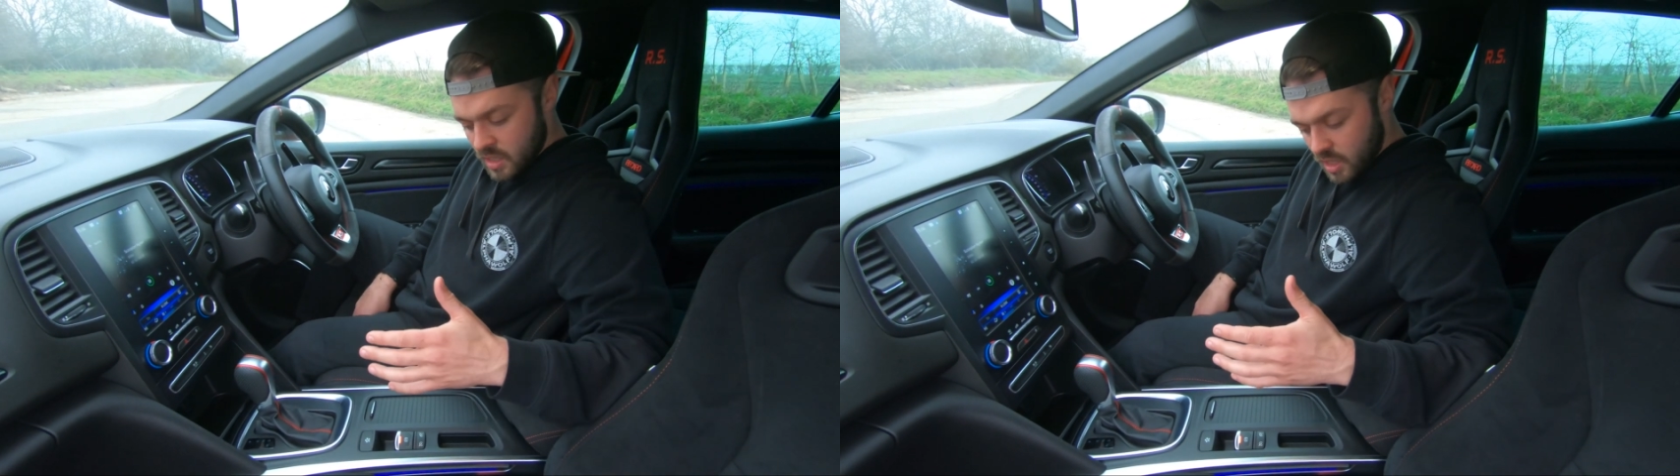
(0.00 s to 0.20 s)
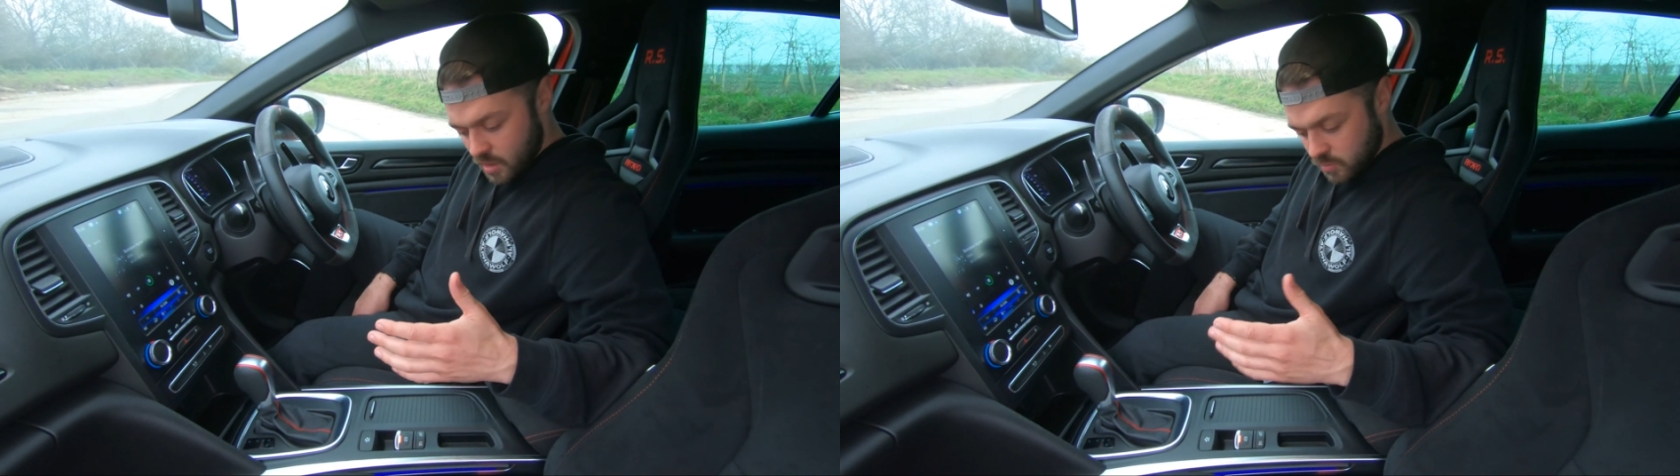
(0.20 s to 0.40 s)

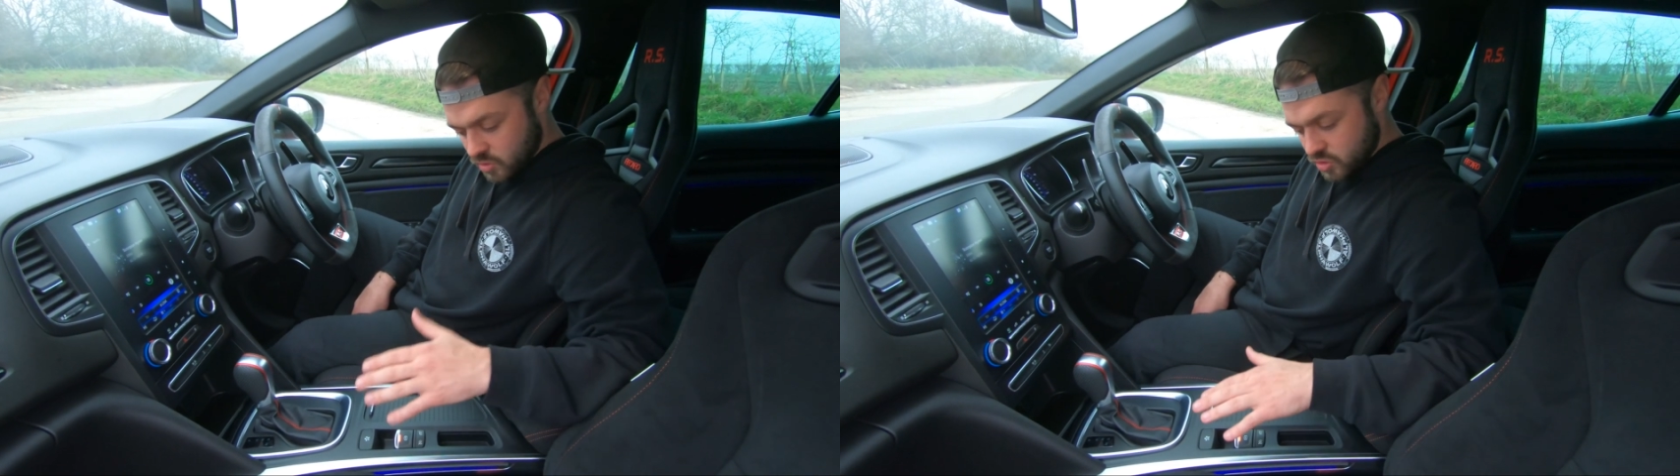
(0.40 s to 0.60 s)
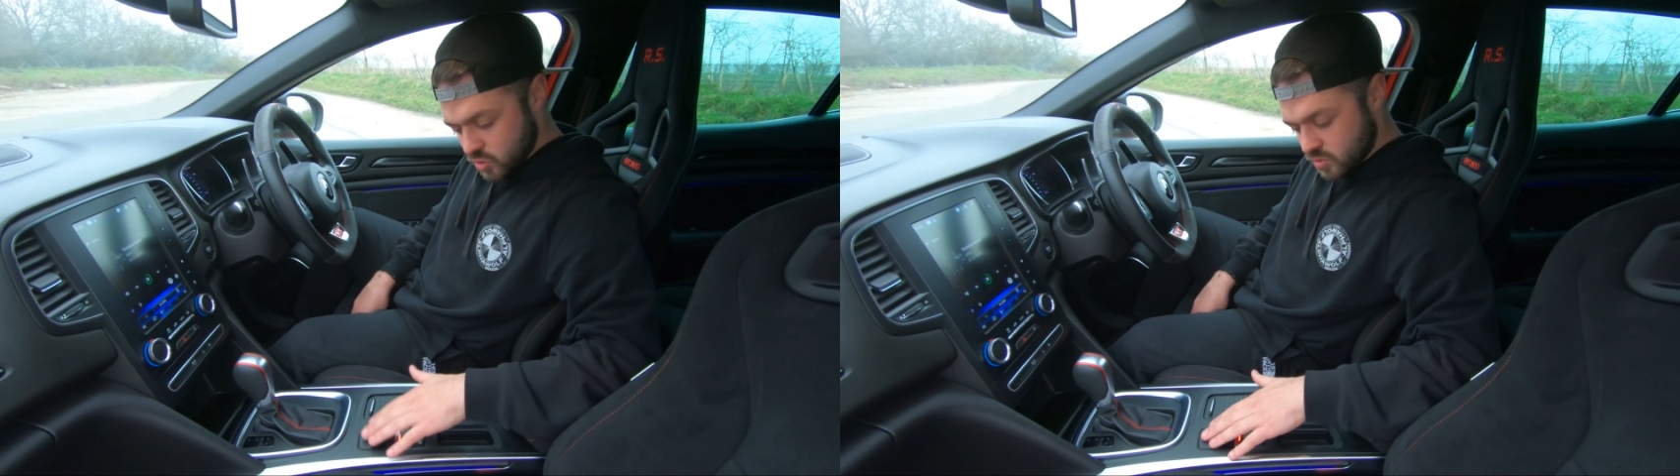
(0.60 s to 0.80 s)
We've
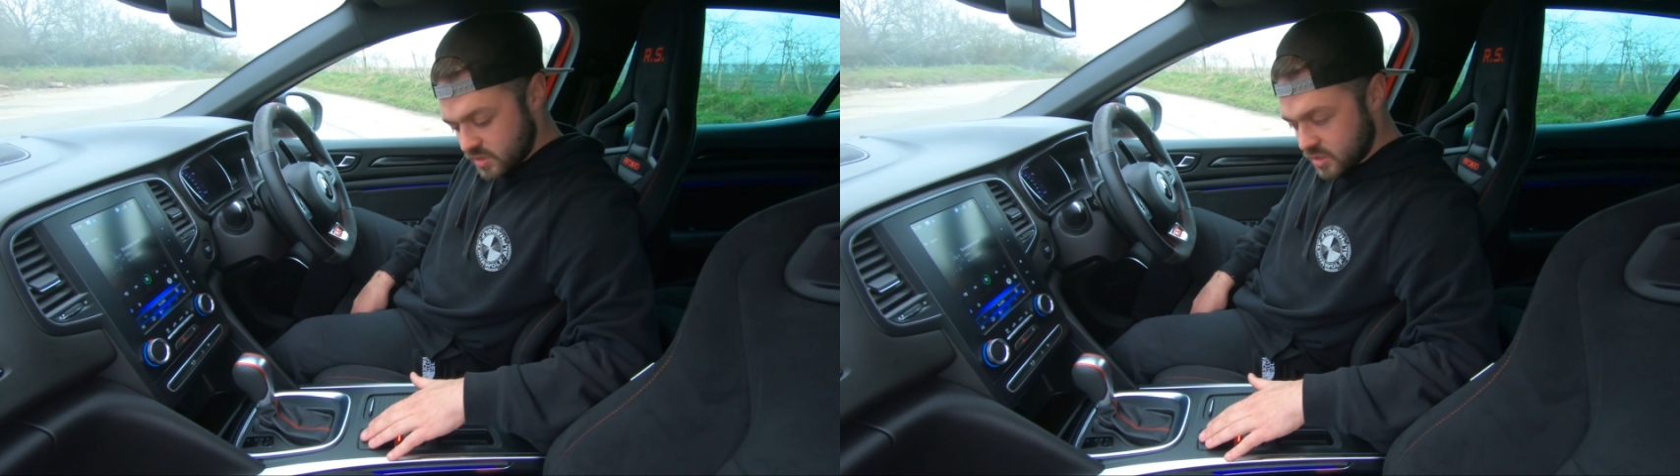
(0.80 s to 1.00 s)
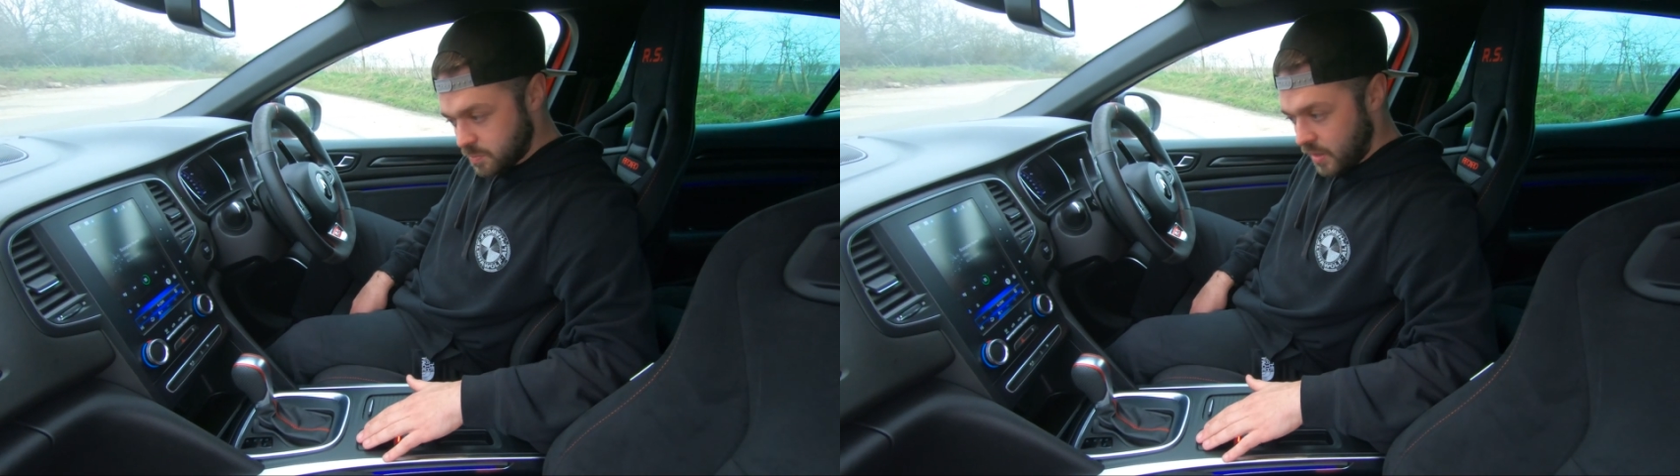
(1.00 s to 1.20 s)
got the dual
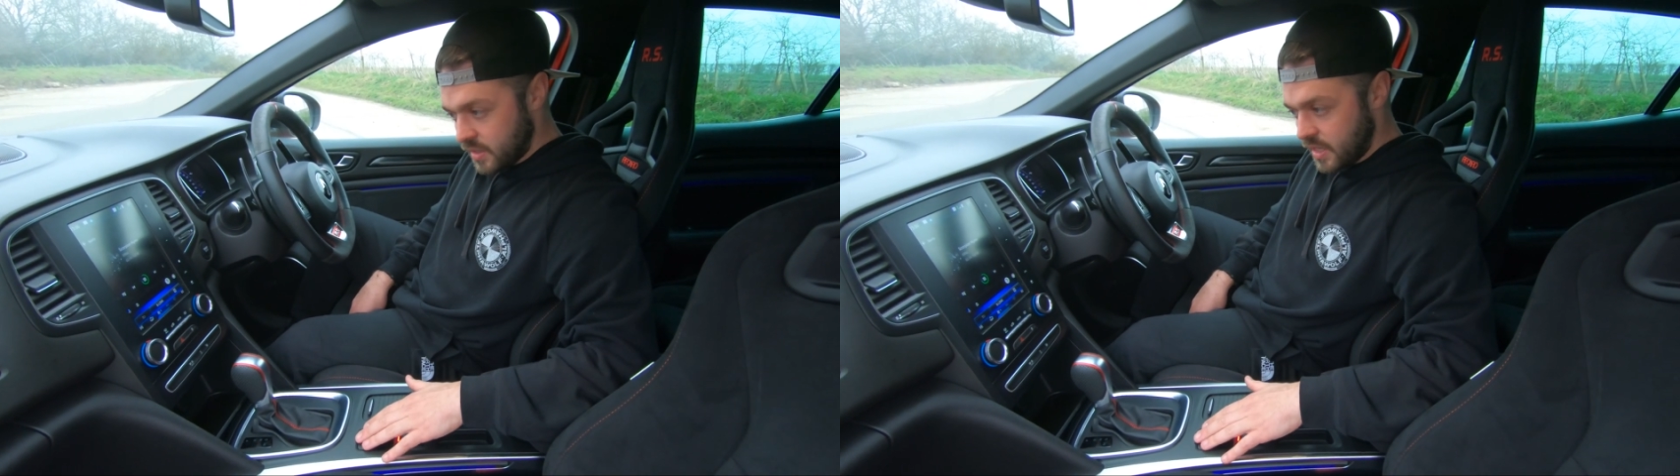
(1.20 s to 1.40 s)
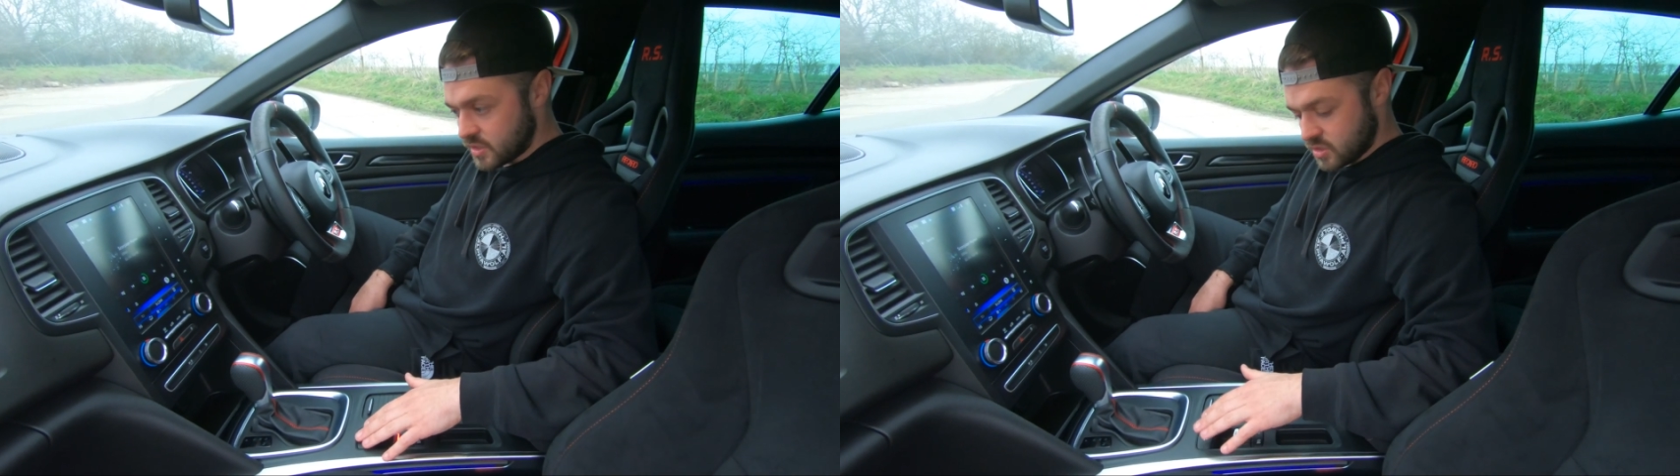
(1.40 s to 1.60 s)
sense button here,